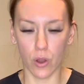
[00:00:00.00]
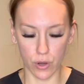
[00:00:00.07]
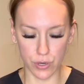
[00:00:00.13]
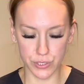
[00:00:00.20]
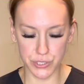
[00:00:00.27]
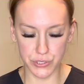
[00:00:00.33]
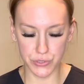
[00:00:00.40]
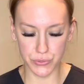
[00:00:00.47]

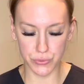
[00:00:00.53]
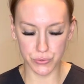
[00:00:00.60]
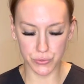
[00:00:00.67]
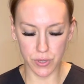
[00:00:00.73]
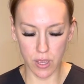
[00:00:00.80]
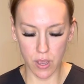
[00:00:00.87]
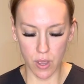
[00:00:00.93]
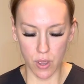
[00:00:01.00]
HER2
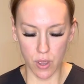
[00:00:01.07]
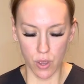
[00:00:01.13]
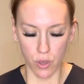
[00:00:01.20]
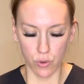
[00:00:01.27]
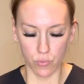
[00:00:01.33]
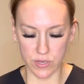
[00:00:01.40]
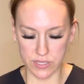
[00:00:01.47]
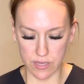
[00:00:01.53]

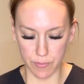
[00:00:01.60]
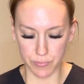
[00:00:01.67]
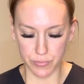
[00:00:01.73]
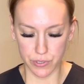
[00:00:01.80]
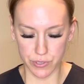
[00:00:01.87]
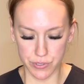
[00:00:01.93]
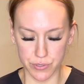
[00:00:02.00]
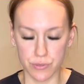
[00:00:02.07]

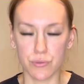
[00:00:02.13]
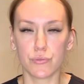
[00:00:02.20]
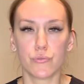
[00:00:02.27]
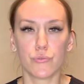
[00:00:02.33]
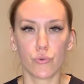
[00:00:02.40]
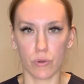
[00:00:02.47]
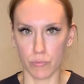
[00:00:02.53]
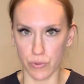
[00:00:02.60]
receptors
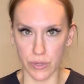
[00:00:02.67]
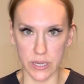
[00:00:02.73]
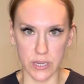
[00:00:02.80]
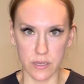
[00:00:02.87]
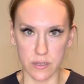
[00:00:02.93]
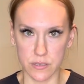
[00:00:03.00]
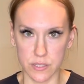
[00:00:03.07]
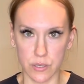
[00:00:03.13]
normally.
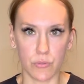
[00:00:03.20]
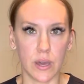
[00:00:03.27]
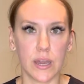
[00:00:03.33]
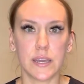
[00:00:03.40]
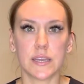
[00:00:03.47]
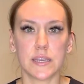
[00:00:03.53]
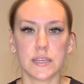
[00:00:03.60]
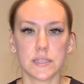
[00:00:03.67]
So
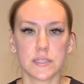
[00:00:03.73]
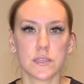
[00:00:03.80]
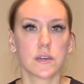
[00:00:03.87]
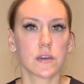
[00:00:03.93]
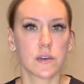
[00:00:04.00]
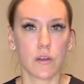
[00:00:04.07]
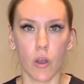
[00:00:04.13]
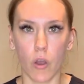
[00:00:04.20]
that is
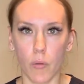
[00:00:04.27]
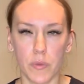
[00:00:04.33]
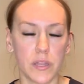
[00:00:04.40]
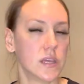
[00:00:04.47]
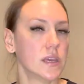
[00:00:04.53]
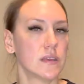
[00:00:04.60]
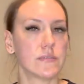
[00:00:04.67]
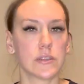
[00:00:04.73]
common
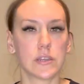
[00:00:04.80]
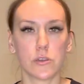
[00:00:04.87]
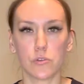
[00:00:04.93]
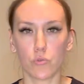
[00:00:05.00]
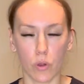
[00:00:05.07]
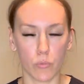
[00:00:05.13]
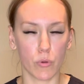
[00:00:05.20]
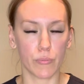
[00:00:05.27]
even in
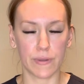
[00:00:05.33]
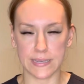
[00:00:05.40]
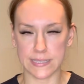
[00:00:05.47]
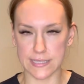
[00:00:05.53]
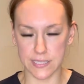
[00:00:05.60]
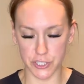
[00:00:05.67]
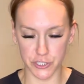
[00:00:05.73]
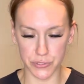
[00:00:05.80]
normal breast
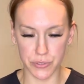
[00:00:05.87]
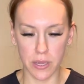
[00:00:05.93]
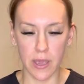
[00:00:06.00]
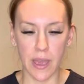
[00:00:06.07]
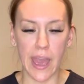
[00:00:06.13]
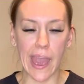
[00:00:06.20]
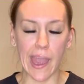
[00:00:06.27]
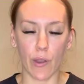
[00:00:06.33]
tissue.
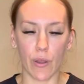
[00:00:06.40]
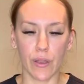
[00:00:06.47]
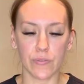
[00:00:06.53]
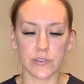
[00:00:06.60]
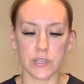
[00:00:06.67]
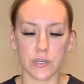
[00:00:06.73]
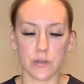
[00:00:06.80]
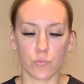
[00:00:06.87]

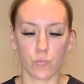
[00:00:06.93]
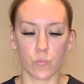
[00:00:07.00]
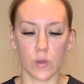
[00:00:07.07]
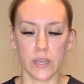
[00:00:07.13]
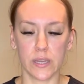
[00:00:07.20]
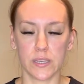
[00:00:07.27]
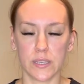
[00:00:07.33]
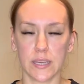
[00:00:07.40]
However,
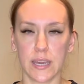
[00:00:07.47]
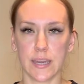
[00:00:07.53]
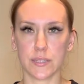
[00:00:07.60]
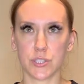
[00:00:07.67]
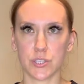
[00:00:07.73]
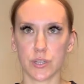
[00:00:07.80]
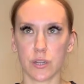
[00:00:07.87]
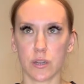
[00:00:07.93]
when
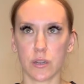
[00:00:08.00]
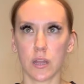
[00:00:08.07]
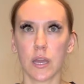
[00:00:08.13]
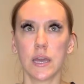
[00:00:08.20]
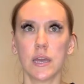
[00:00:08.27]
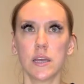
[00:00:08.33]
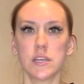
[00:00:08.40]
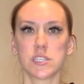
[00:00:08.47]
cancer
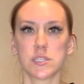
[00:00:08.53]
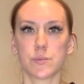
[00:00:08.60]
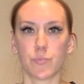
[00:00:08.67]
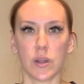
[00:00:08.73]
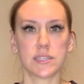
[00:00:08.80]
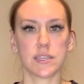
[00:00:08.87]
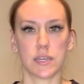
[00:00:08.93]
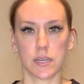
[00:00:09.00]

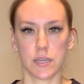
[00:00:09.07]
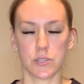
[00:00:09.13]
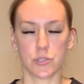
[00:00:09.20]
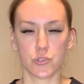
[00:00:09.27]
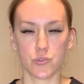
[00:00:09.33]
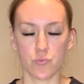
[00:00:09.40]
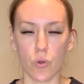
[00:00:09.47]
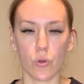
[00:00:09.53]
spreads out of
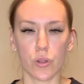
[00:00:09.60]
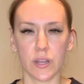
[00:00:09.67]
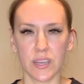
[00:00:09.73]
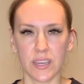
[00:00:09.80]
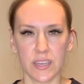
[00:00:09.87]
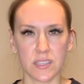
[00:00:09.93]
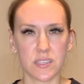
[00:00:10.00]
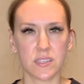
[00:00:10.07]
control or
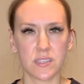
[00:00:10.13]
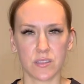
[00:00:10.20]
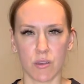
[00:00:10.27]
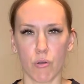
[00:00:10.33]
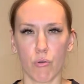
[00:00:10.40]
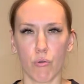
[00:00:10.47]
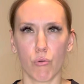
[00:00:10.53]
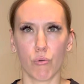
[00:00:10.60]
gets
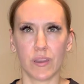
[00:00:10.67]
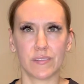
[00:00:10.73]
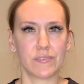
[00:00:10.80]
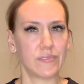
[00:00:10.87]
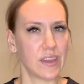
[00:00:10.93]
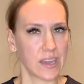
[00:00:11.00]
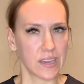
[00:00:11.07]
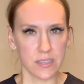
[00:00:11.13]
so
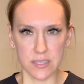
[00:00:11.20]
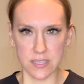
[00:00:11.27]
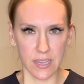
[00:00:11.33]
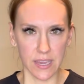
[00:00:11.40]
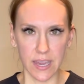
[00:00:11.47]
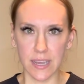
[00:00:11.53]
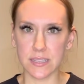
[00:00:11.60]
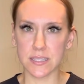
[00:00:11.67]
advanced, I
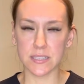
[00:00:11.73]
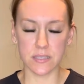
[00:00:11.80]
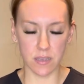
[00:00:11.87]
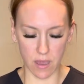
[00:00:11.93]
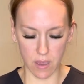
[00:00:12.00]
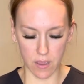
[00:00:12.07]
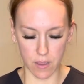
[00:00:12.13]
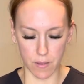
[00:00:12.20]
guess,
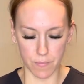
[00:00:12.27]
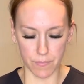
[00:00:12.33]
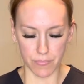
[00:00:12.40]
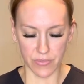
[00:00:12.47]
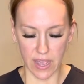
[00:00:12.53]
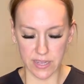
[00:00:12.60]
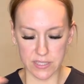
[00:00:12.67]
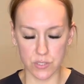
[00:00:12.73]
um,
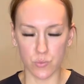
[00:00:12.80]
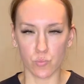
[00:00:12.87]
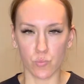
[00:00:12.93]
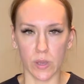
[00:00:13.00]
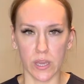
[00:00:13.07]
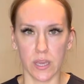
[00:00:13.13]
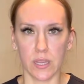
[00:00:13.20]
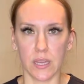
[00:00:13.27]
that's
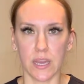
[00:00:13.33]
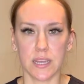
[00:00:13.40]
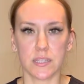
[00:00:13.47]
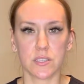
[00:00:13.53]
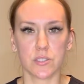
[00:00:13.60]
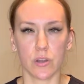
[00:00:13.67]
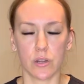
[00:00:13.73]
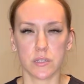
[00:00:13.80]
when it
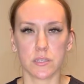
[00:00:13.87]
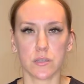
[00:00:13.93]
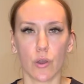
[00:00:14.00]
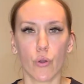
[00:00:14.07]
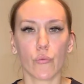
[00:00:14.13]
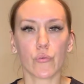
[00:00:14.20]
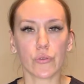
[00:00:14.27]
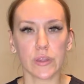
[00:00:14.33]
starts
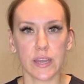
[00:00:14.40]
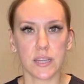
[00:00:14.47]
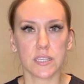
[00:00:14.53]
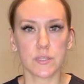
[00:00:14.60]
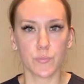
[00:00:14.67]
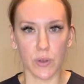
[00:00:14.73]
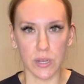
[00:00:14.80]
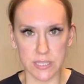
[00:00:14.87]
overly
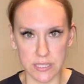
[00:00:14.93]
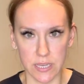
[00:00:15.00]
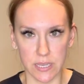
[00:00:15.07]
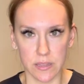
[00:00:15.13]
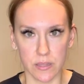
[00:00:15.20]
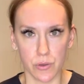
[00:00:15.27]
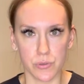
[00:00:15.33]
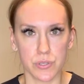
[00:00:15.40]

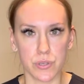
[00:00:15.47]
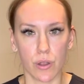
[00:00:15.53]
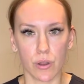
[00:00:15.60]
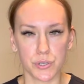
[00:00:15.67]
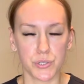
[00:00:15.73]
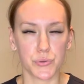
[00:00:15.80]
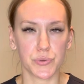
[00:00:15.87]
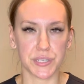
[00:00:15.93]
expressing those
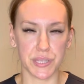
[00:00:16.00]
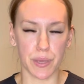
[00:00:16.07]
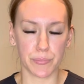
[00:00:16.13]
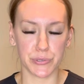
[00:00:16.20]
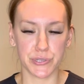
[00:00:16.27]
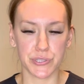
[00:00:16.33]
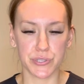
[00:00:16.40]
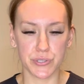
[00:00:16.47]
HER2
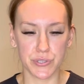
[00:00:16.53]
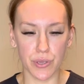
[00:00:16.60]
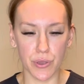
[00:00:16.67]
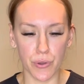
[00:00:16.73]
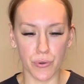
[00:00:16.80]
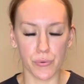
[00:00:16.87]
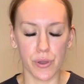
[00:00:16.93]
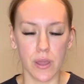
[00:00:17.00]
receptors.
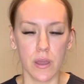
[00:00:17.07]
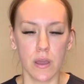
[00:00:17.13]
So